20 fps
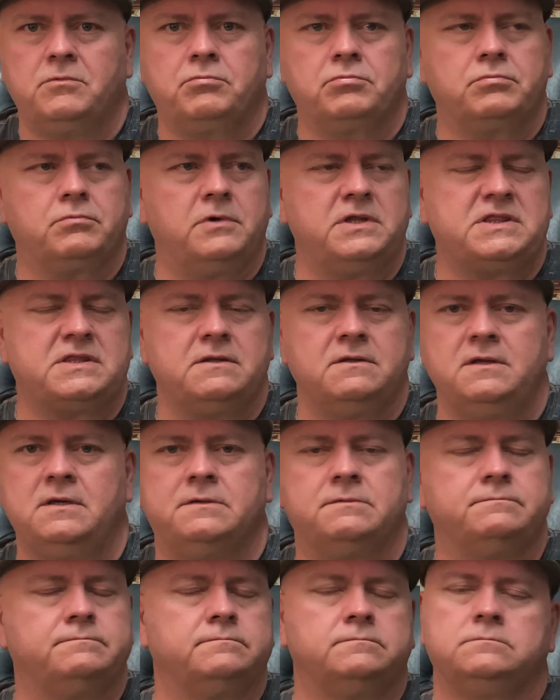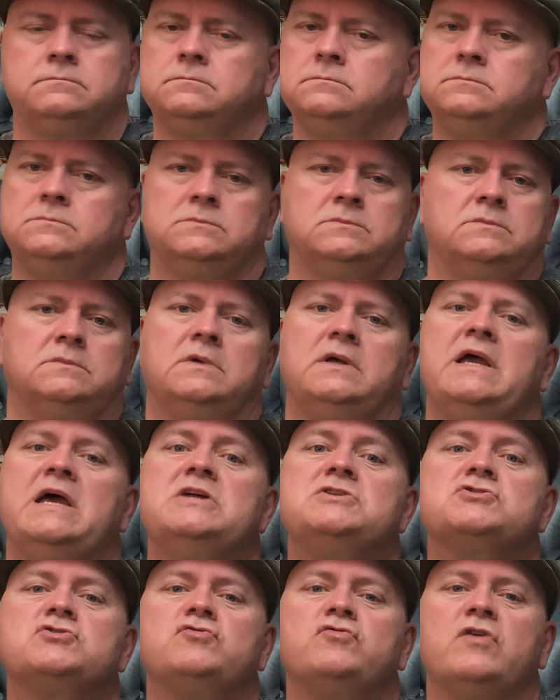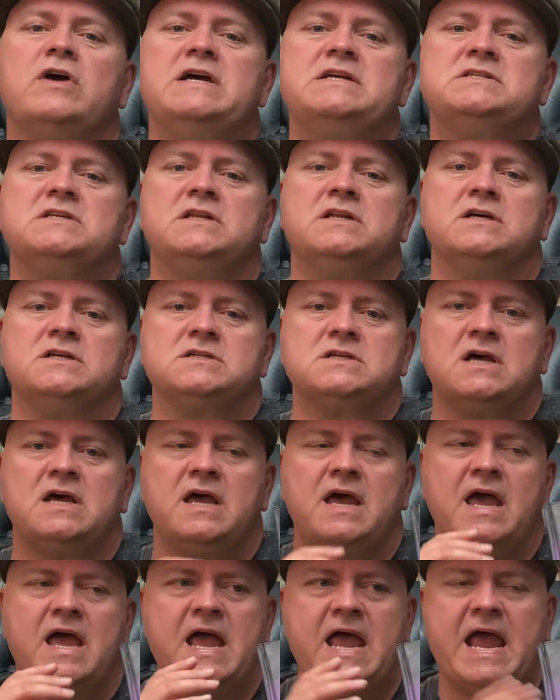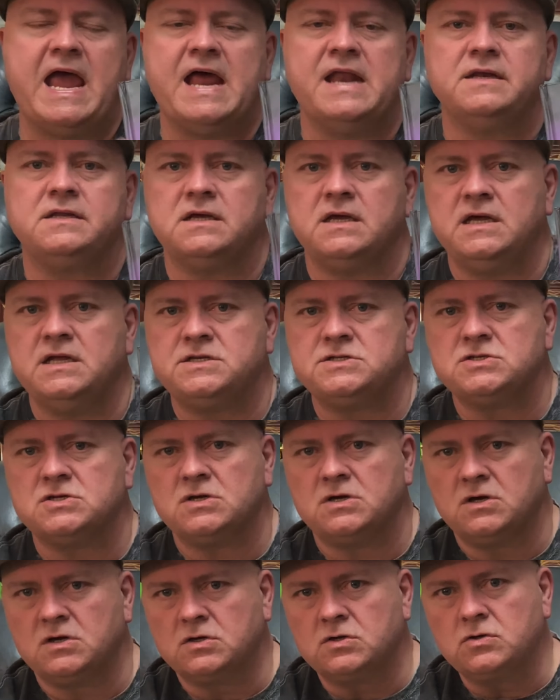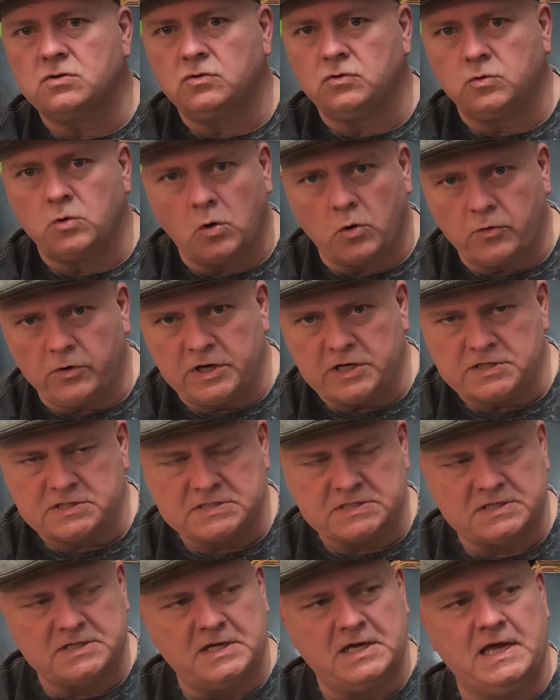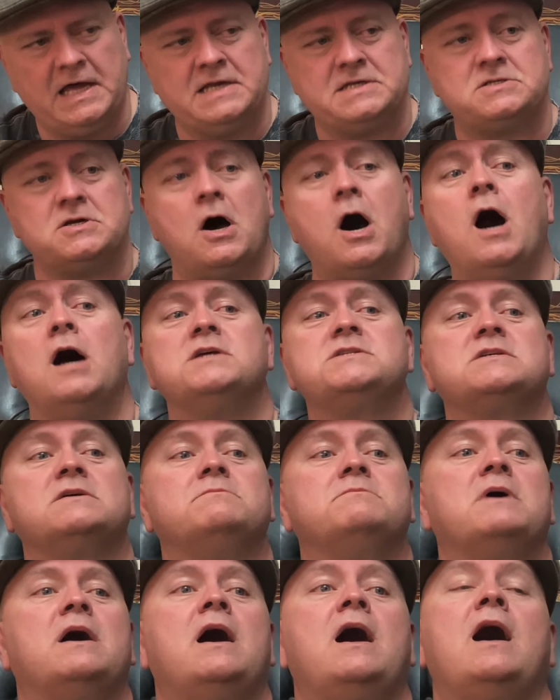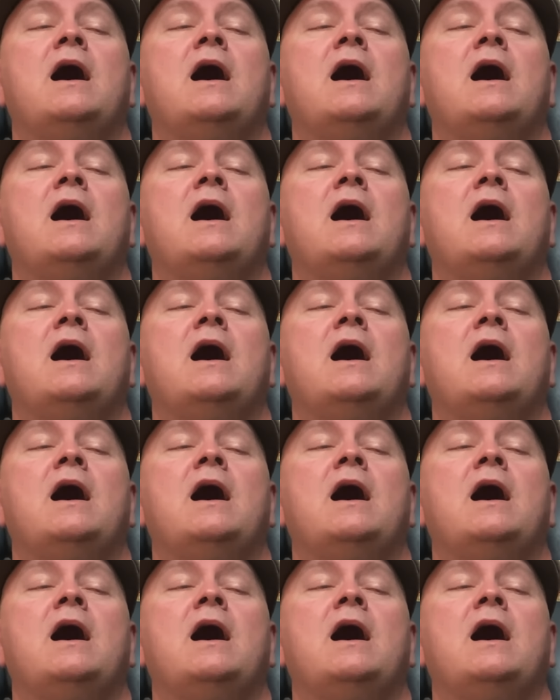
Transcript: what? It's craziness and it's glorious. It's awesome.